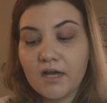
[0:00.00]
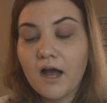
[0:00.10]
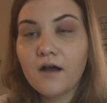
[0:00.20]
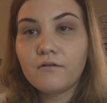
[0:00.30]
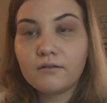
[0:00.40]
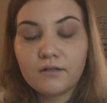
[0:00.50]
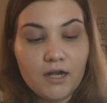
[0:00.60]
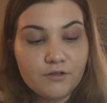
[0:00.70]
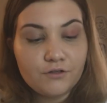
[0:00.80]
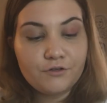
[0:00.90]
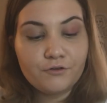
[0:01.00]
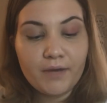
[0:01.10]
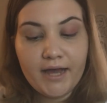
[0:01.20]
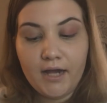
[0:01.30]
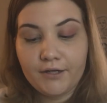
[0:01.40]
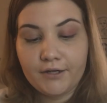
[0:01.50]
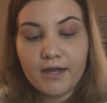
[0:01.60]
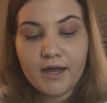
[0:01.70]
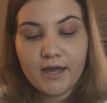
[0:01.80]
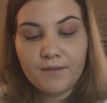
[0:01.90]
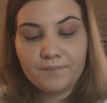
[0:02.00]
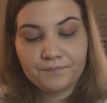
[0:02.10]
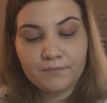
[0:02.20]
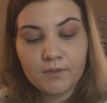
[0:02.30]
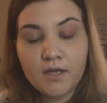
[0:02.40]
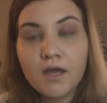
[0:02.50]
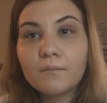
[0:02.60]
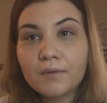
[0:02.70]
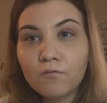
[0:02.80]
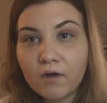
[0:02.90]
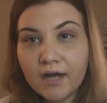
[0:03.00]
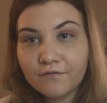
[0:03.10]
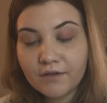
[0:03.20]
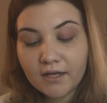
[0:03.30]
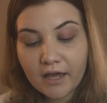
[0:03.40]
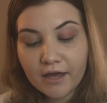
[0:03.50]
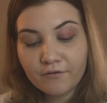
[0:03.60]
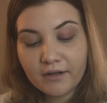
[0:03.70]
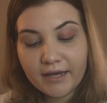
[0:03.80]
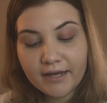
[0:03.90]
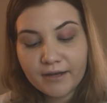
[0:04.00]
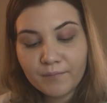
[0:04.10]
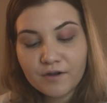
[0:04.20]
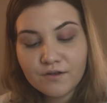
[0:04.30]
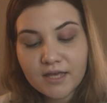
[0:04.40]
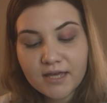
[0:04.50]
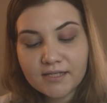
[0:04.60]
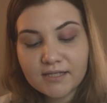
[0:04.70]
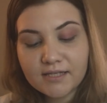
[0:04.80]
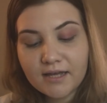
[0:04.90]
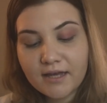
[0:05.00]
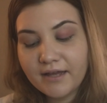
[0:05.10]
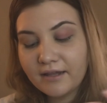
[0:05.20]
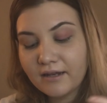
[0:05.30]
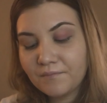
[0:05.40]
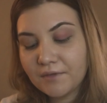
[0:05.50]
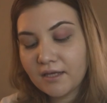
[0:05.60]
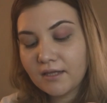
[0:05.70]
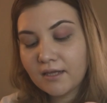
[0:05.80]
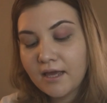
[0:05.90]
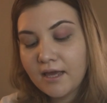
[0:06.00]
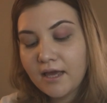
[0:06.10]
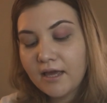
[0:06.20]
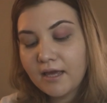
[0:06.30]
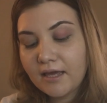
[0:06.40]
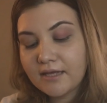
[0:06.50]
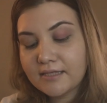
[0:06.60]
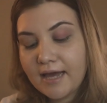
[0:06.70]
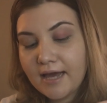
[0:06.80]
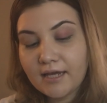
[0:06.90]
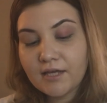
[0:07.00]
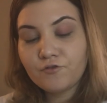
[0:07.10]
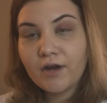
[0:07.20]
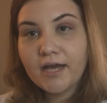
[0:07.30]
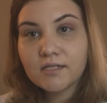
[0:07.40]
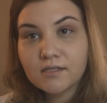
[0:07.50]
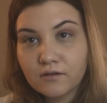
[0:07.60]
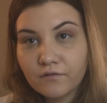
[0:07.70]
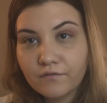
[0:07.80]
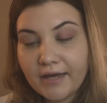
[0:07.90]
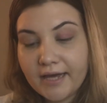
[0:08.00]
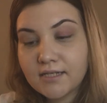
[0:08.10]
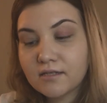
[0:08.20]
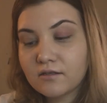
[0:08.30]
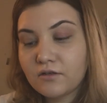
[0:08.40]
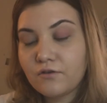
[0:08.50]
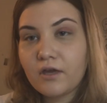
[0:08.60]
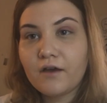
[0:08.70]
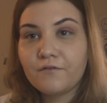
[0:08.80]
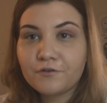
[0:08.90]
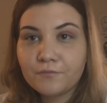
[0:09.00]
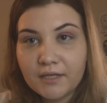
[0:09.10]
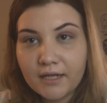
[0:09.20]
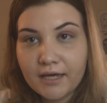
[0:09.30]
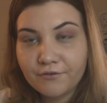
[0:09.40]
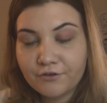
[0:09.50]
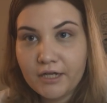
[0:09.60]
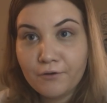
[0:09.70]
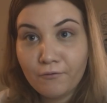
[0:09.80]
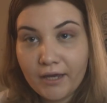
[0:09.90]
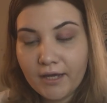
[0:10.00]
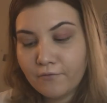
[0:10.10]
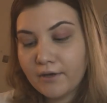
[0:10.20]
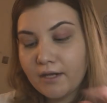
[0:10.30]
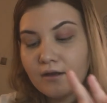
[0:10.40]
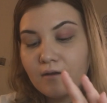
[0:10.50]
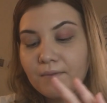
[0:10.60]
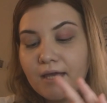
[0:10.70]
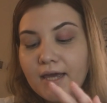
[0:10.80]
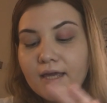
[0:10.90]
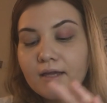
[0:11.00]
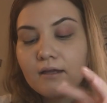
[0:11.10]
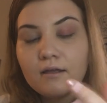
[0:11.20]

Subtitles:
I will also do my other eye. But one thing I don't like about this lip tint is that it dries so fast, so you have to be like really quick when applying.